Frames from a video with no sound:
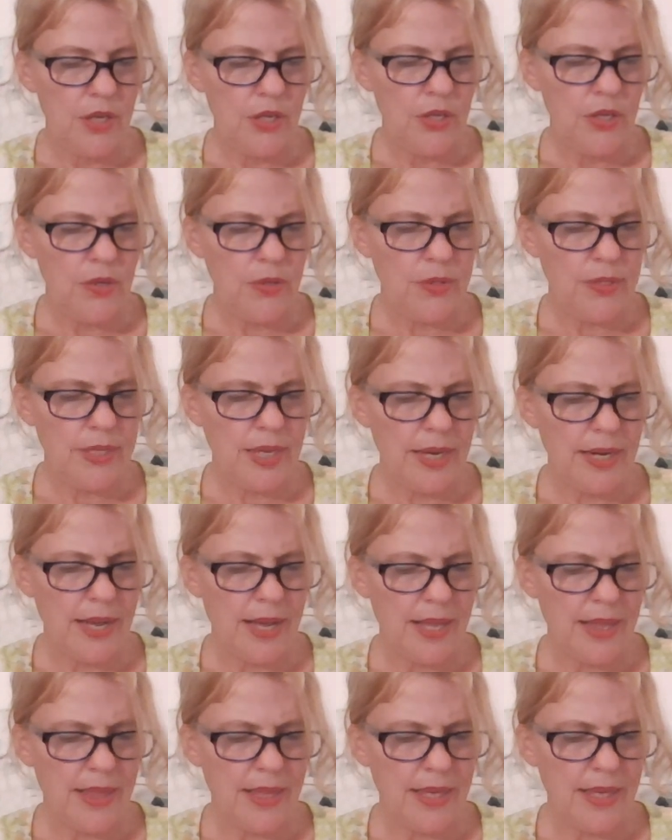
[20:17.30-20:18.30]
You said,
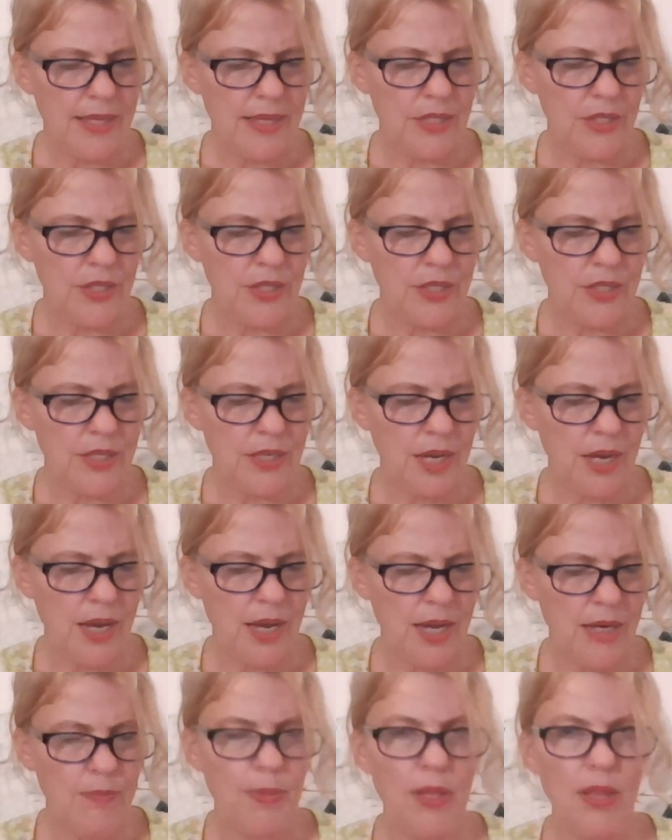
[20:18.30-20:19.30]
I think, that she
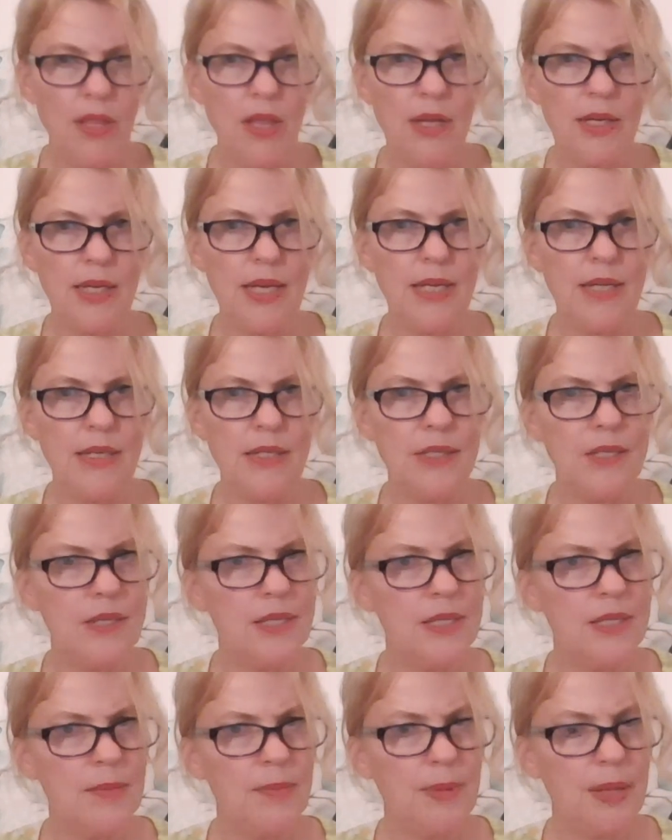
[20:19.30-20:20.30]
denied belonging to
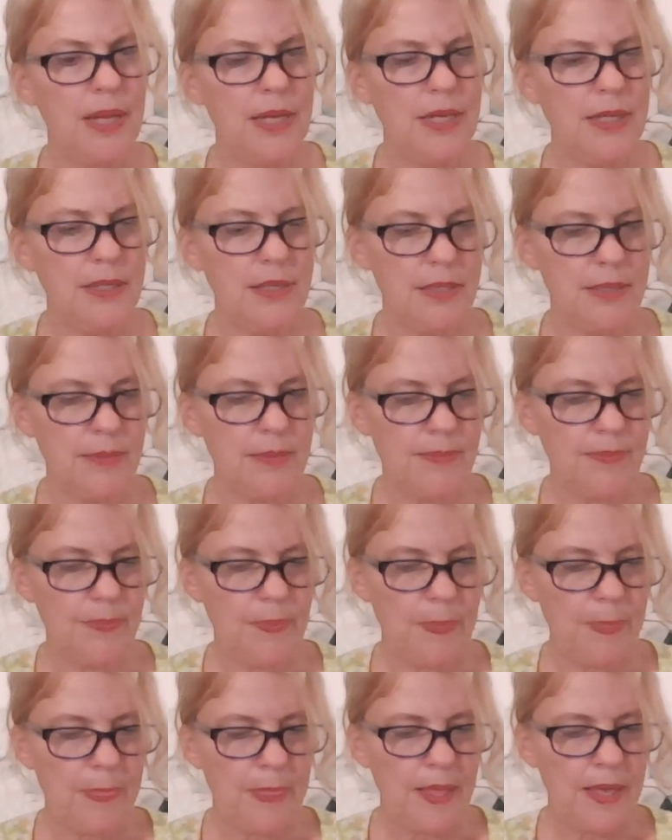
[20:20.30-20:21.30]
this place?"
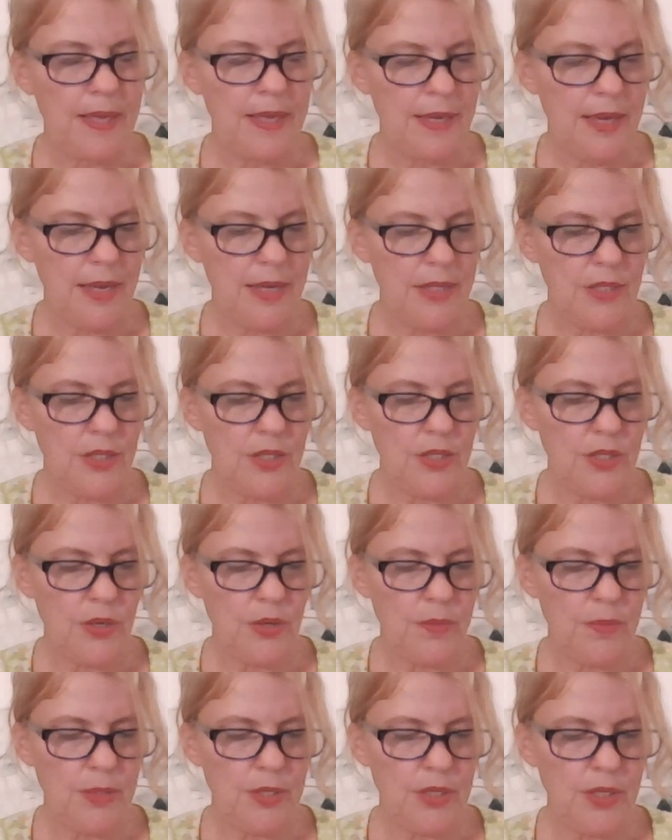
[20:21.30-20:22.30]
"Yes, she
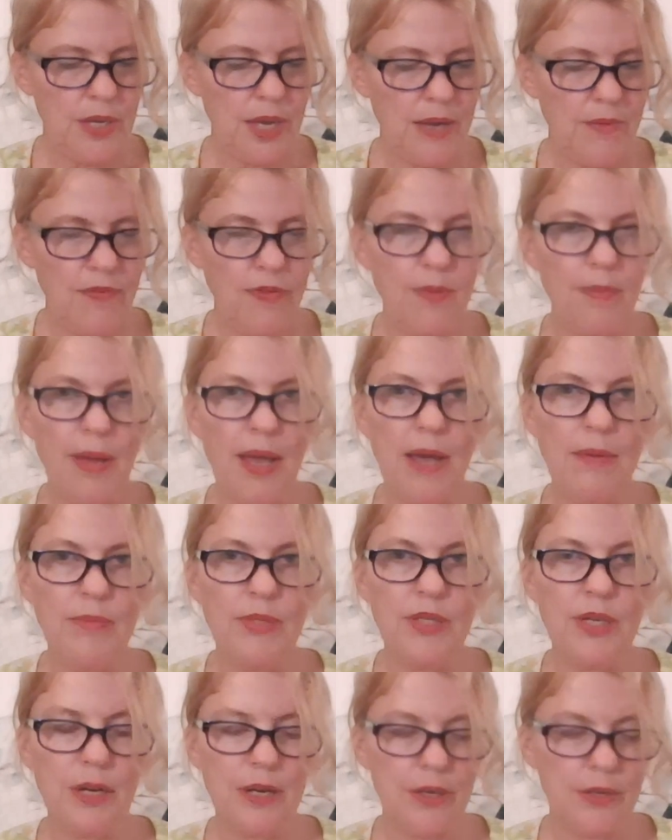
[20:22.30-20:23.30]
told me she came from
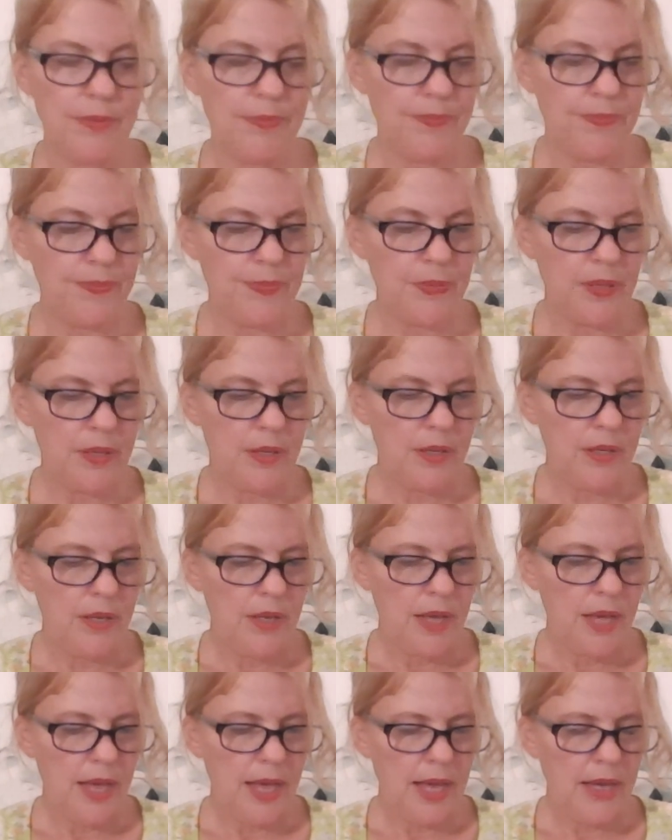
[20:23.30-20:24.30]
Hampshire."
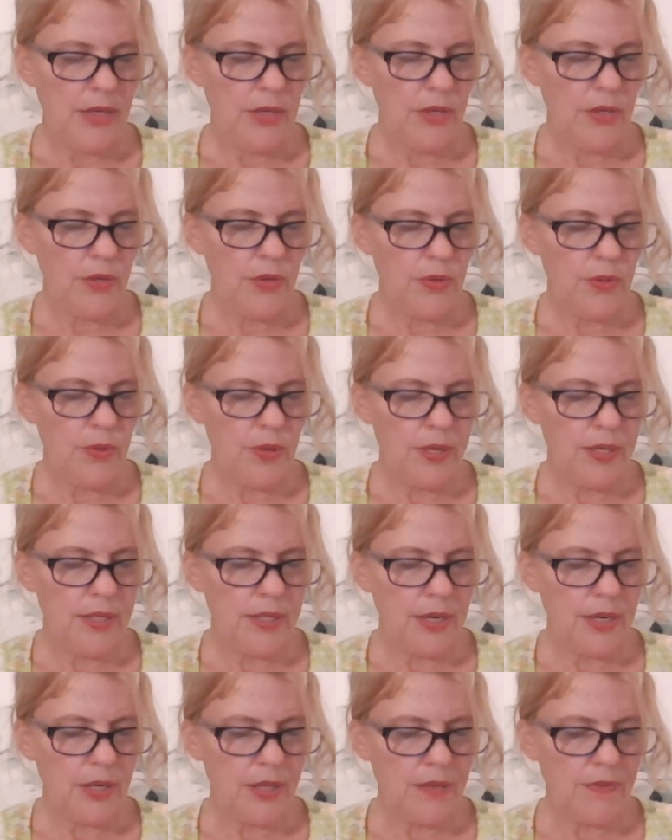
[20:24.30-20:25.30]
"And you
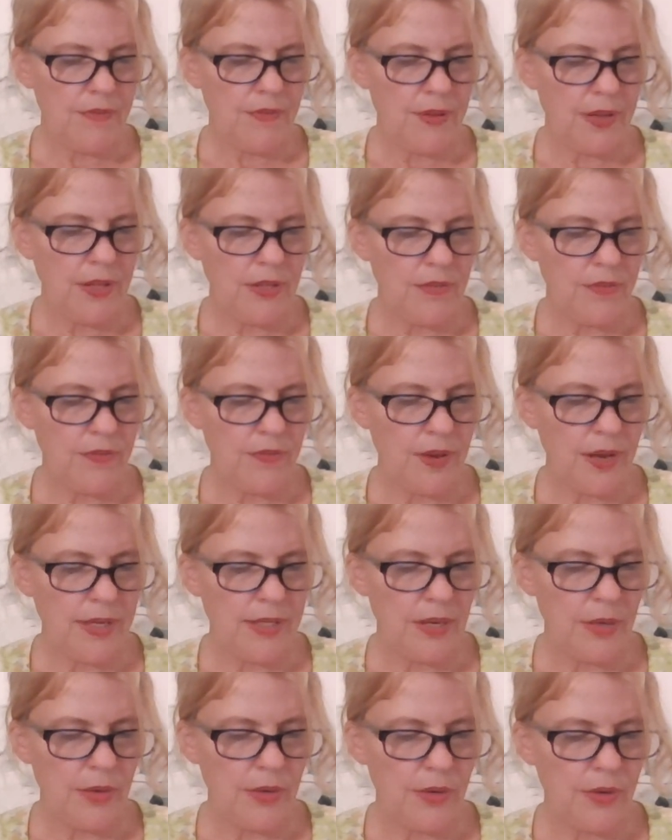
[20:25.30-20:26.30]
entirely failed to find
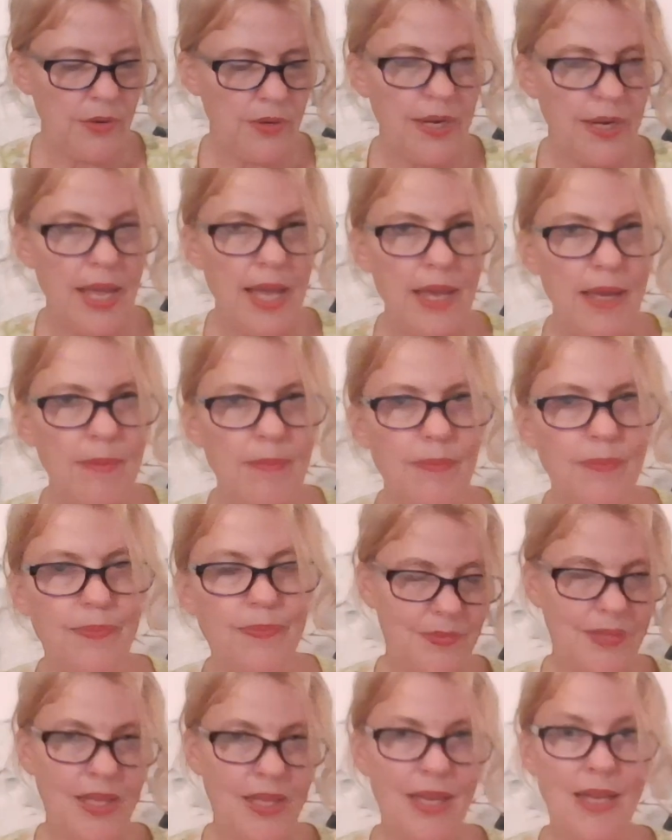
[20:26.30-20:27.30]
out her name?"
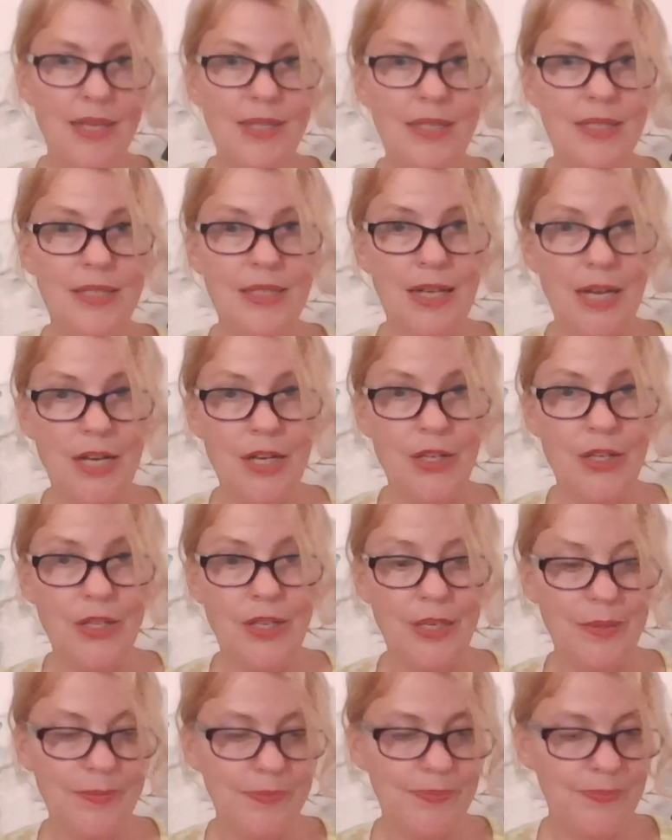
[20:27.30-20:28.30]

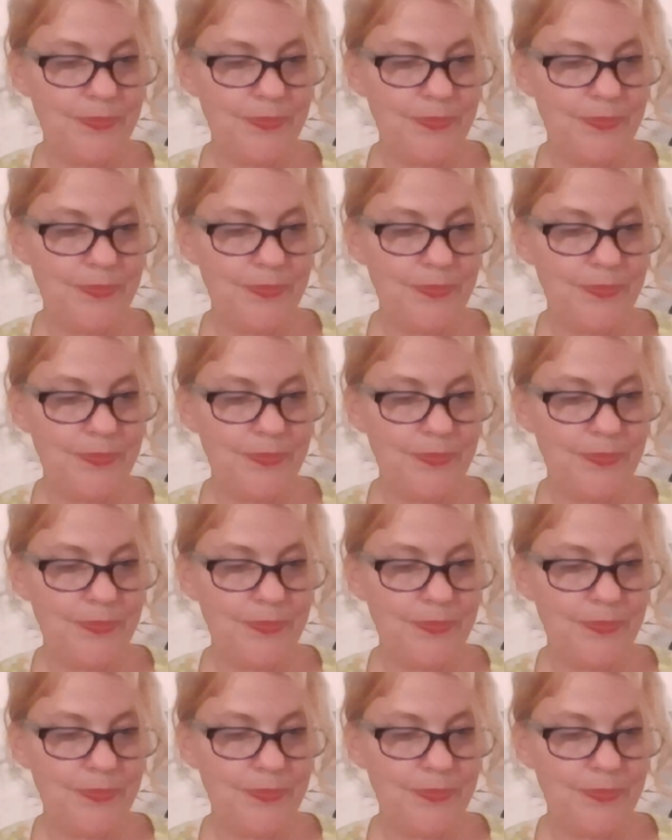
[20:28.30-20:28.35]
"Entirely."